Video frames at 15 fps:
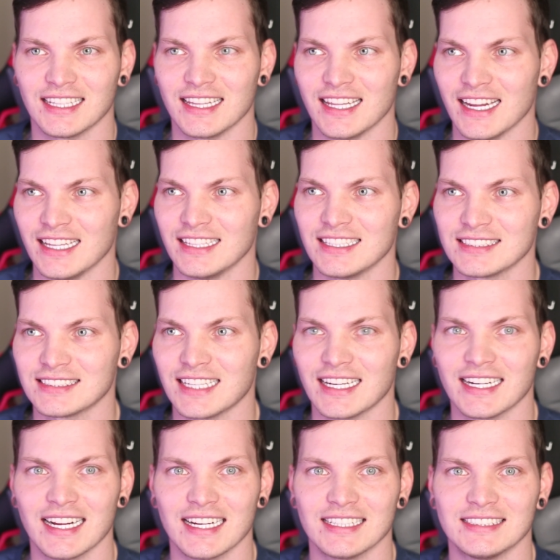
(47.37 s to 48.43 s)
in this day
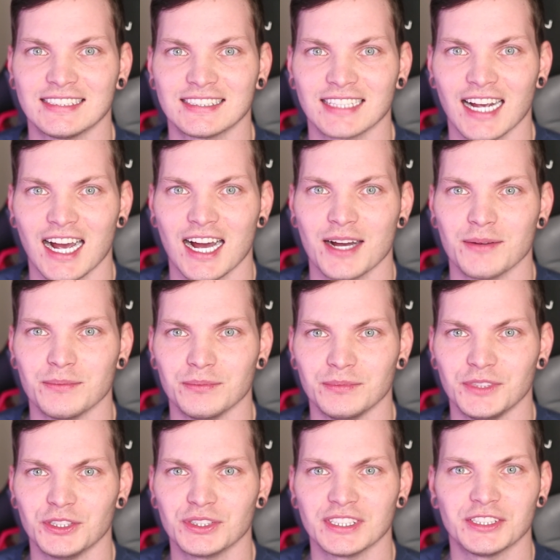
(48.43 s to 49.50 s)
and age, I'm
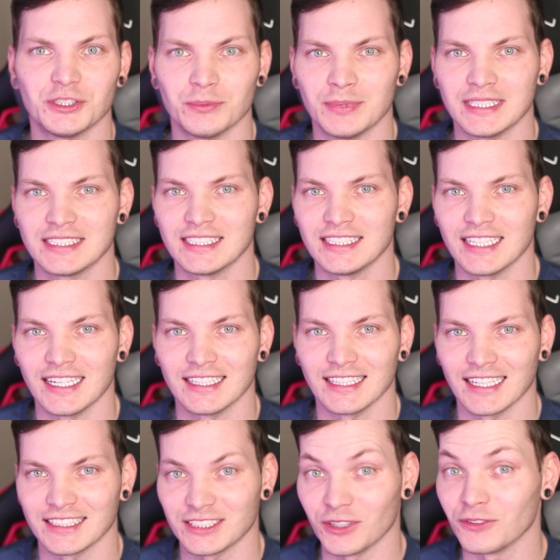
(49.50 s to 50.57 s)
usually too busy and
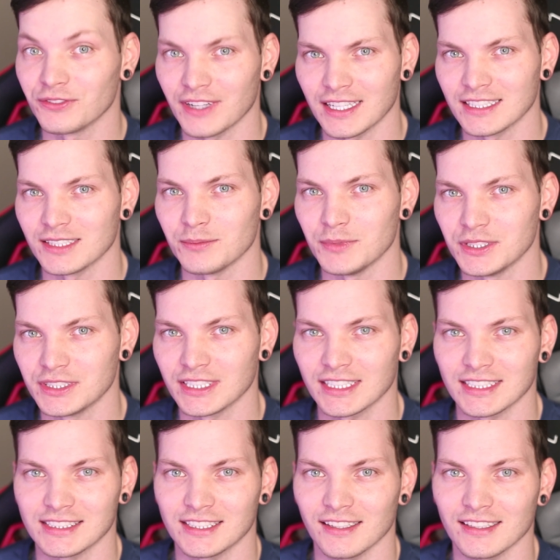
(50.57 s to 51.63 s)
like don't find the music
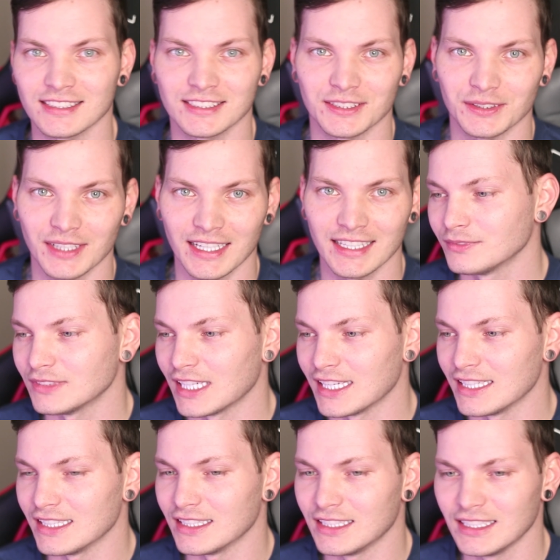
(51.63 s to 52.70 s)
until it's too late.
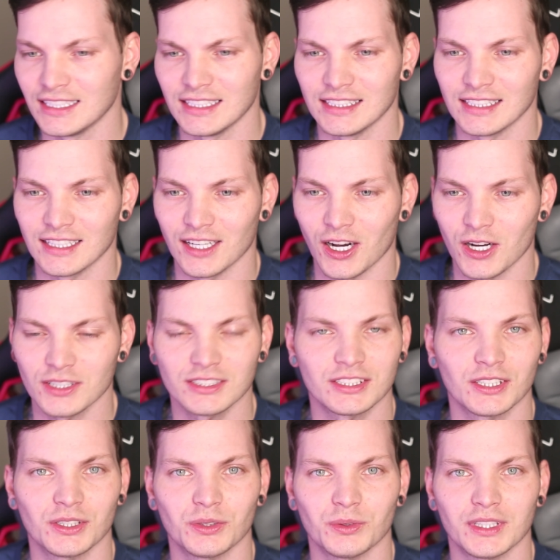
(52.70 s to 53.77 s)
And then
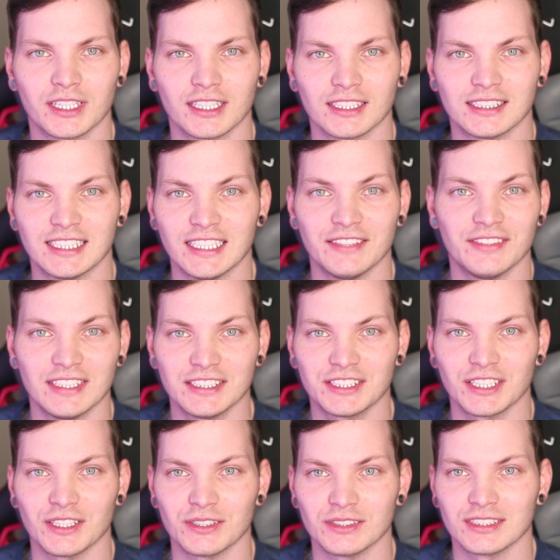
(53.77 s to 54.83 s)
also with T V
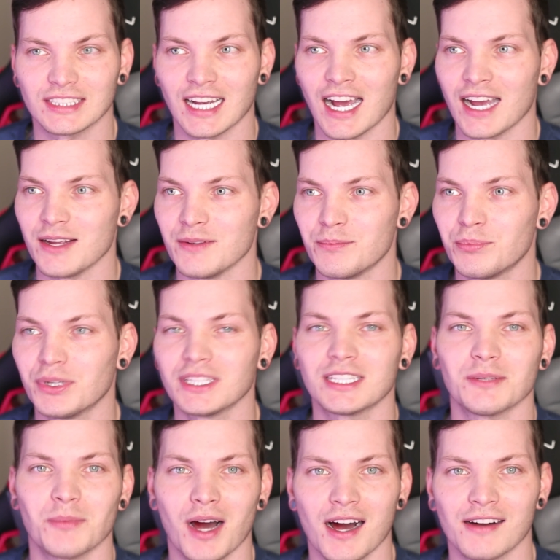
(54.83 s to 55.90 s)
shows, I put
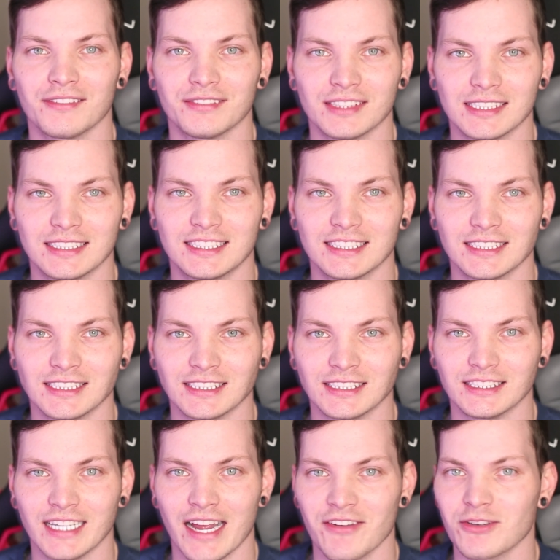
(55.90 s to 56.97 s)
them off
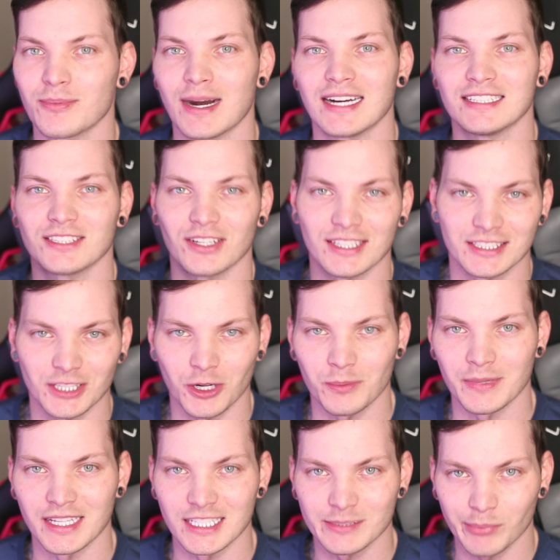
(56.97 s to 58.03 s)
until everybody's already told
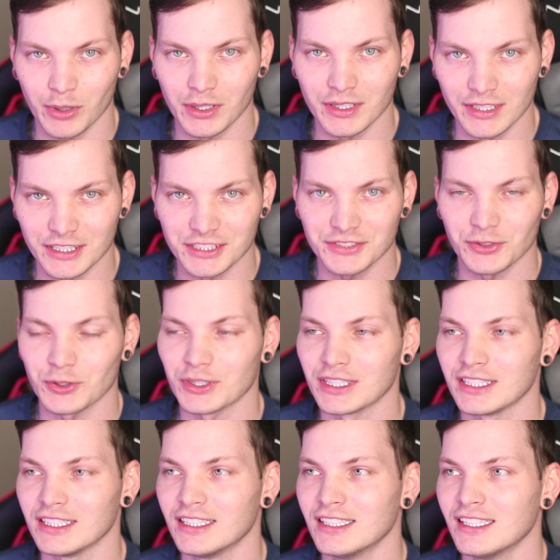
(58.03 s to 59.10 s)
me the spoilers for
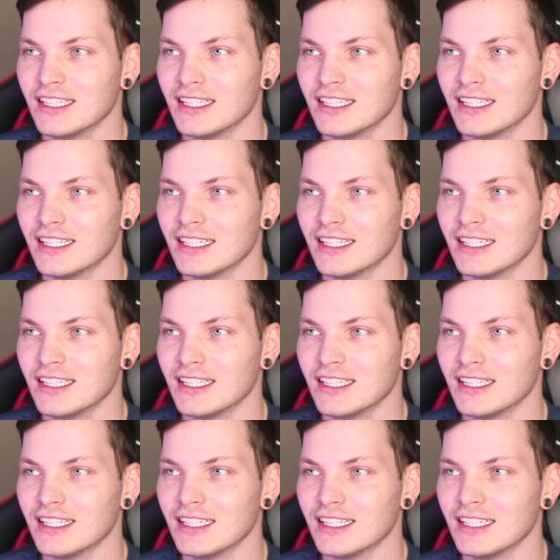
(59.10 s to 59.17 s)
it.